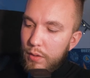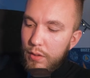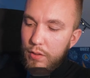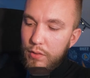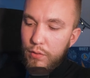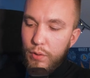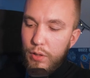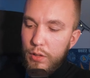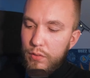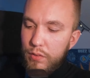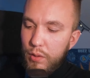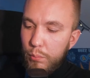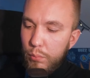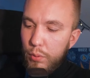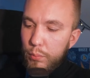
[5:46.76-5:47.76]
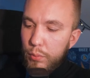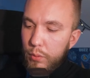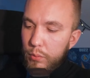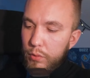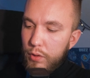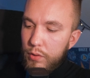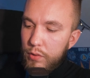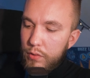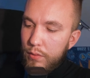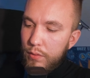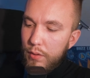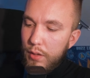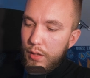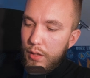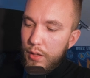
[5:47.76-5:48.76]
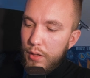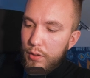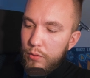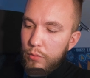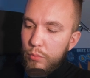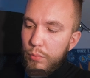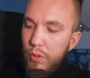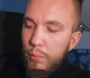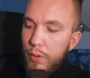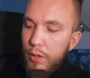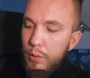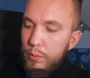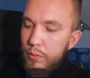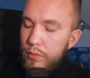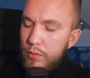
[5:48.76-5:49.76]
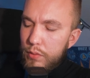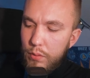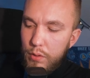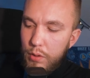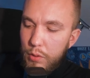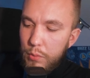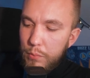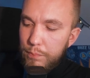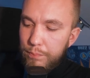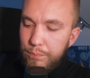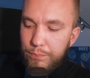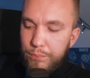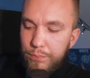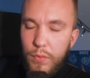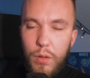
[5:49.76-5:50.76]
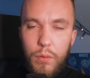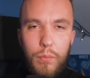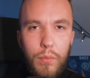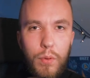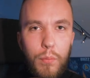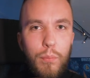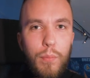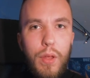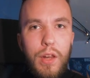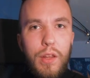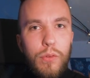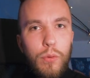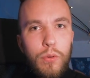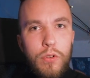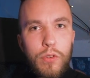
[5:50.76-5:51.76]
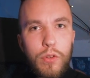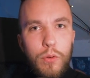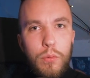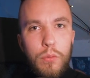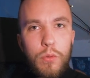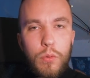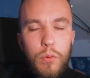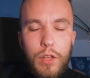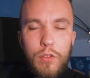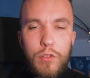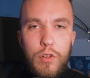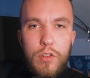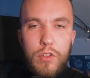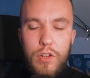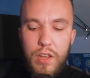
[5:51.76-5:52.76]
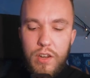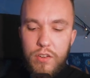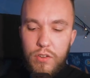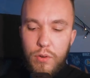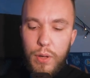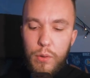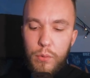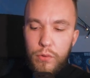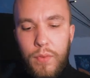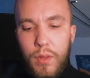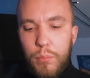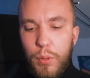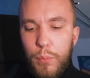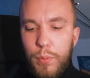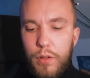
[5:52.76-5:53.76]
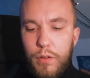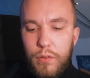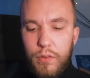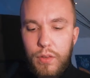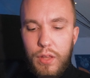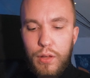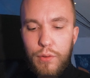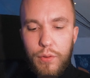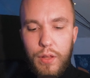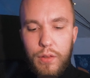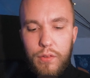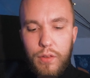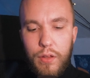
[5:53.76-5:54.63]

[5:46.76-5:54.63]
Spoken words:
It's a very simple process. It took me about, minute or two to actually change the mount, but because EF has